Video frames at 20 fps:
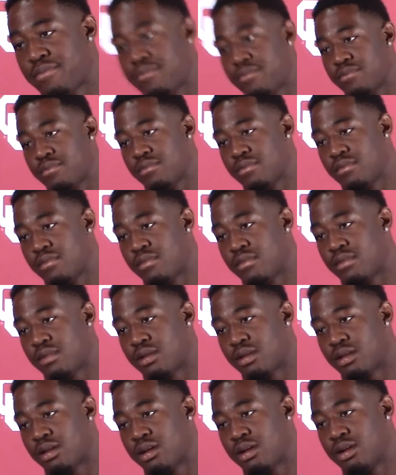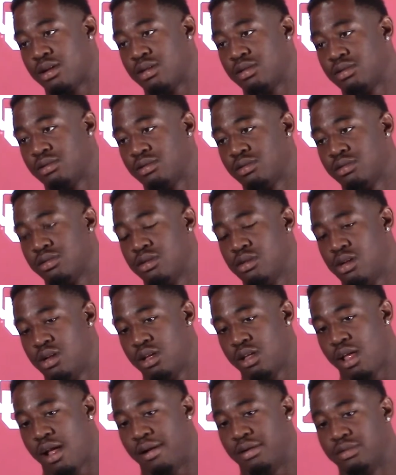Is that kind of the reality for
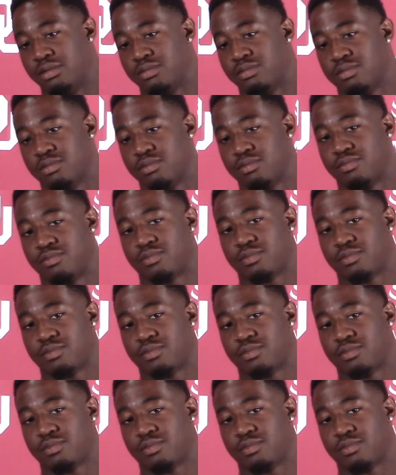defenses now?